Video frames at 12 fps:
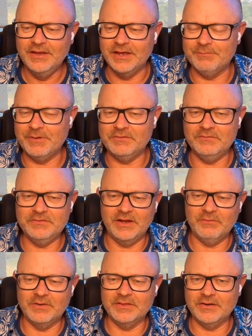Perhaps you've
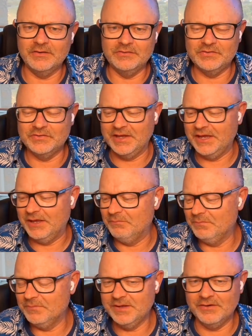done one of those
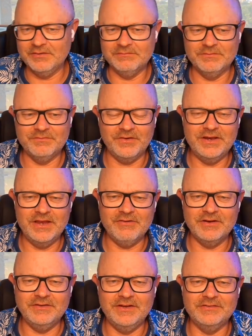free
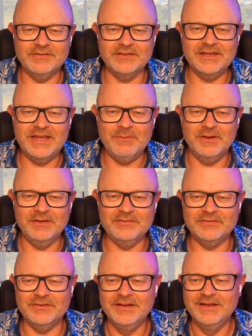hearing tests at the
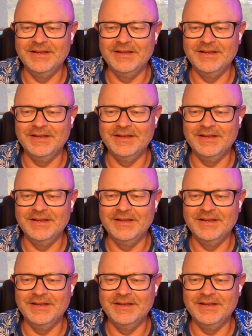chemist,